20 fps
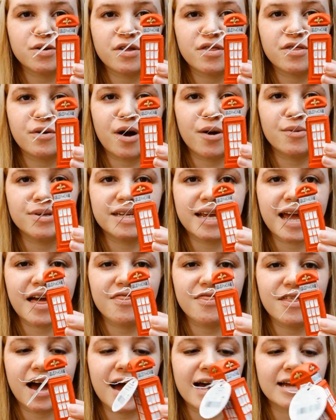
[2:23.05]
so I thought I would
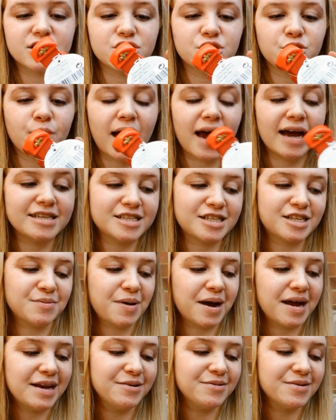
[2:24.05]
get that to add to
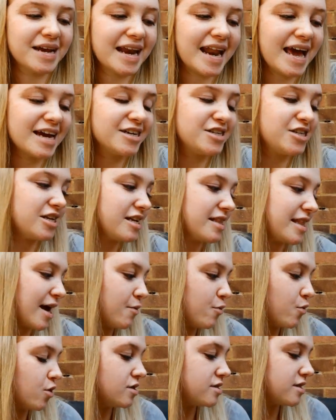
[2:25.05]
my little collection, and
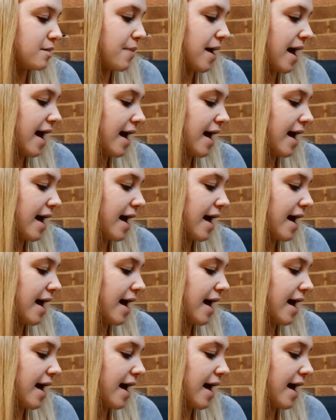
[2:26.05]
that was a